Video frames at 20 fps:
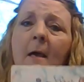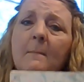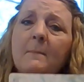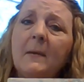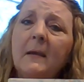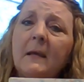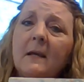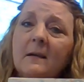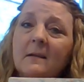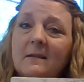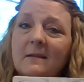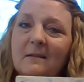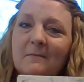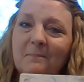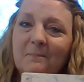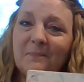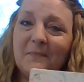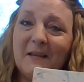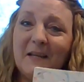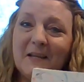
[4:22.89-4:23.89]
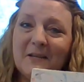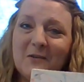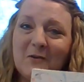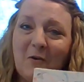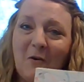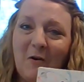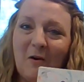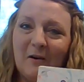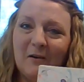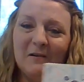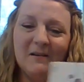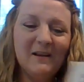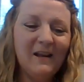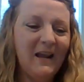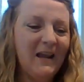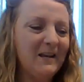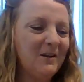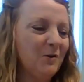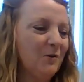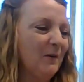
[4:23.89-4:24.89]
because it's art
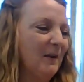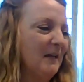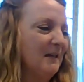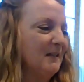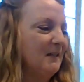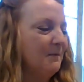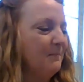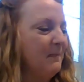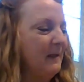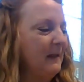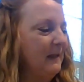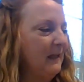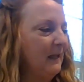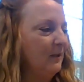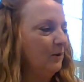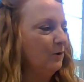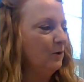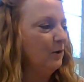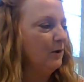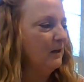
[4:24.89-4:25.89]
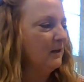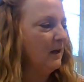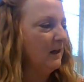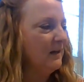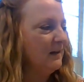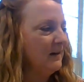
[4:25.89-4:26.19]
and you get to make it look